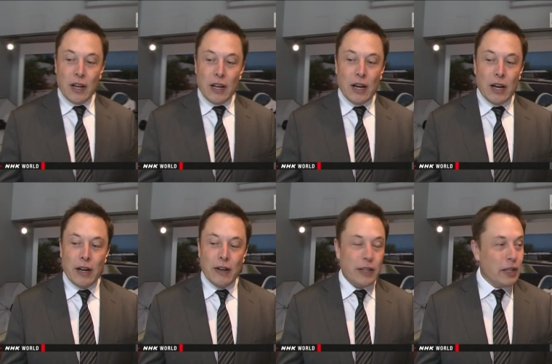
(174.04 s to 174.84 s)

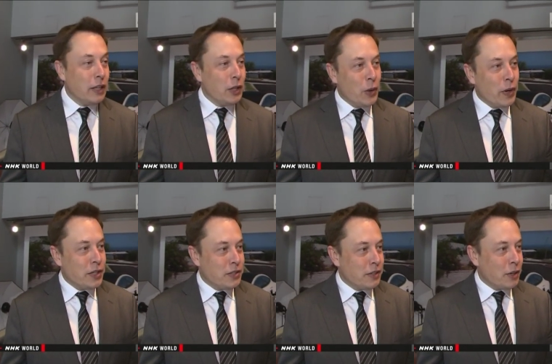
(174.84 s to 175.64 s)
Musk says he
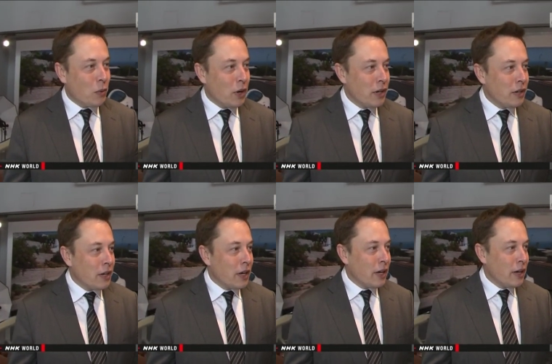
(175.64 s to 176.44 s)
thinks of what is
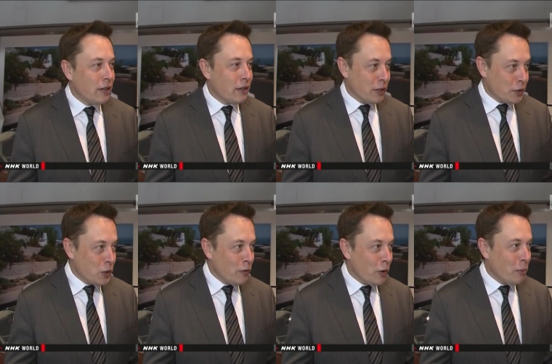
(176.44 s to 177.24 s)
important for the future of
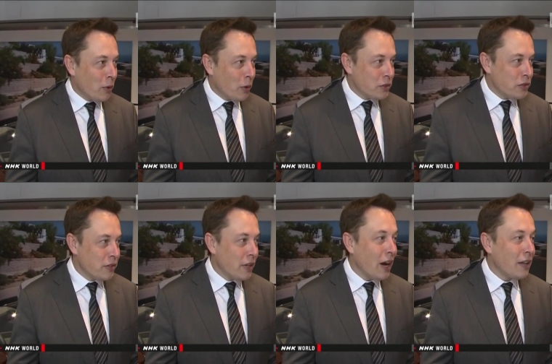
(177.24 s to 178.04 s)
mankind
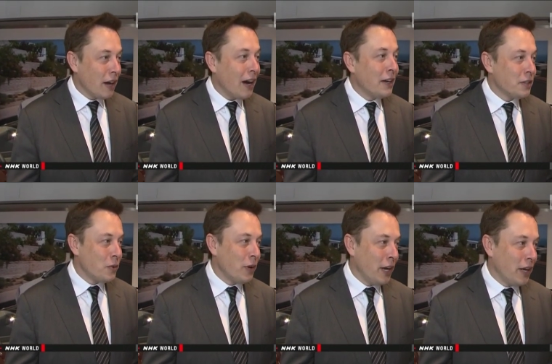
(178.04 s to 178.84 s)
and how
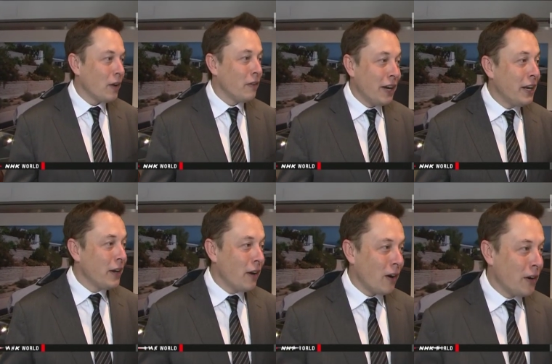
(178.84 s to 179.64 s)
he can
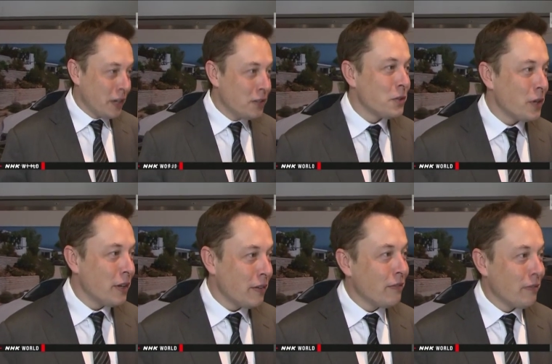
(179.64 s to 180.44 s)
contribute to
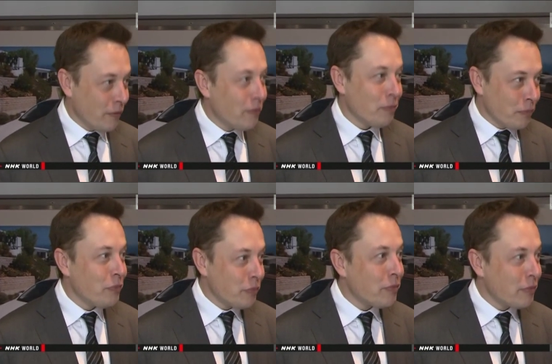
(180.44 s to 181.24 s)
achieving it. And that's
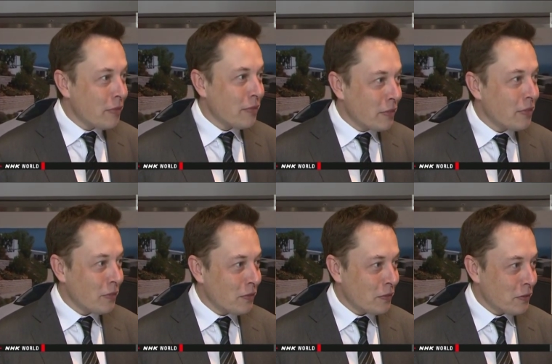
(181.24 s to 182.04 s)
what he calls
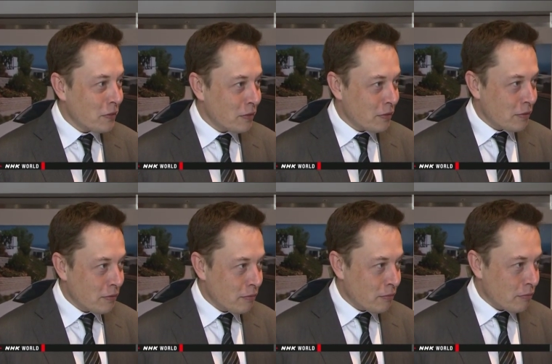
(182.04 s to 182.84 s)
his
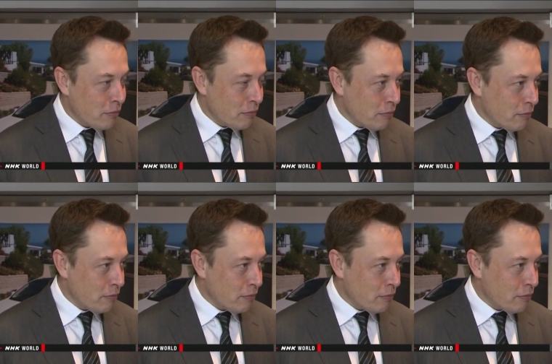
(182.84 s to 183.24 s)
business model.